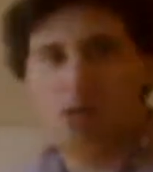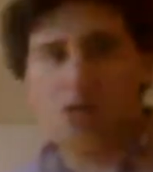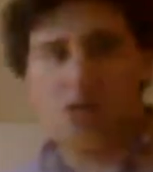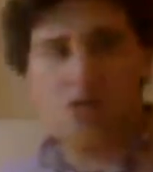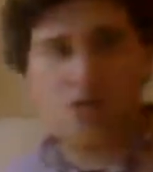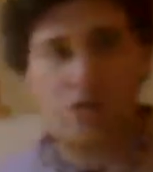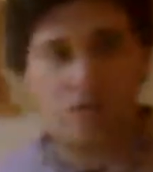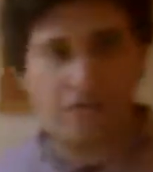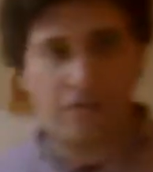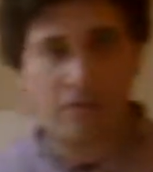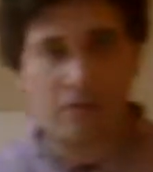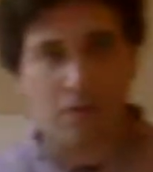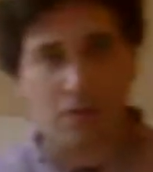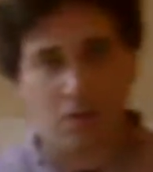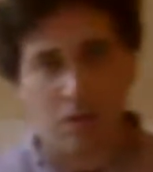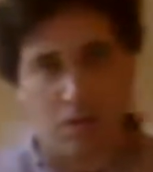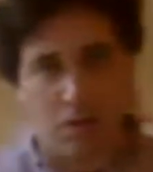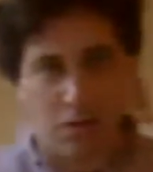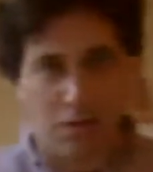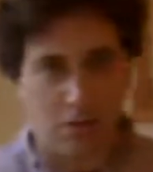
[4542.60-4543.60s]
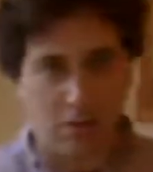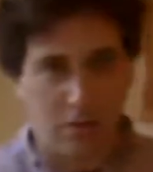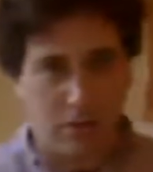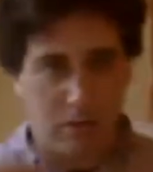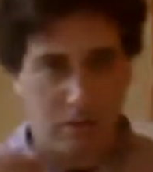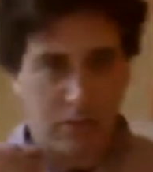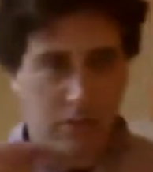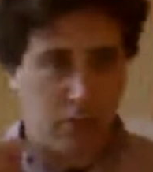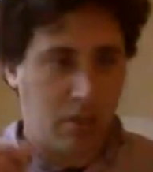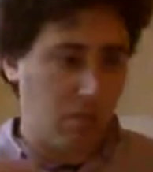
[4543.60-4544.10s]
and suffer a loss
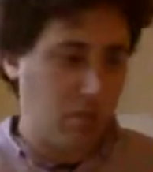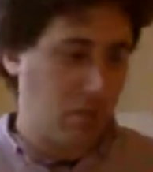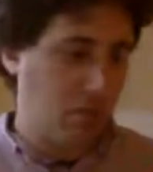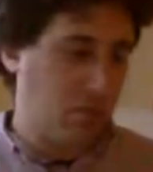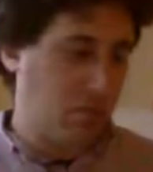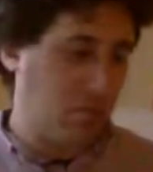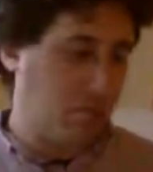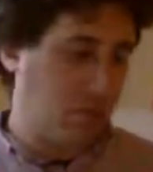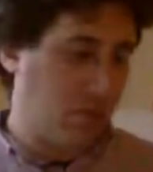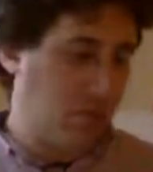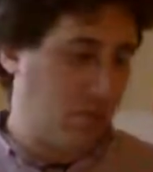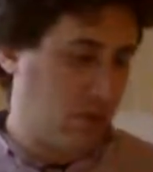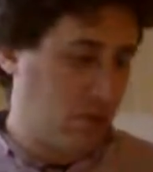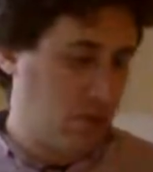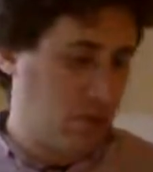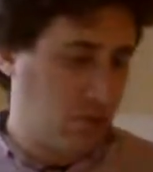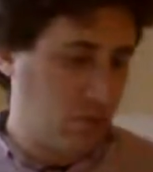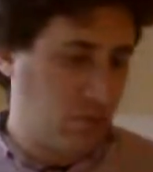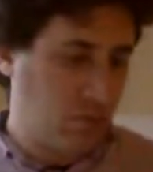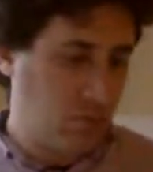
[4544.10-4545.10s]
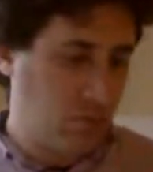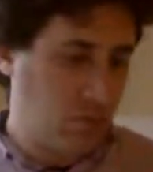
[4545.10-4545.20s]
of 10,000 pounds.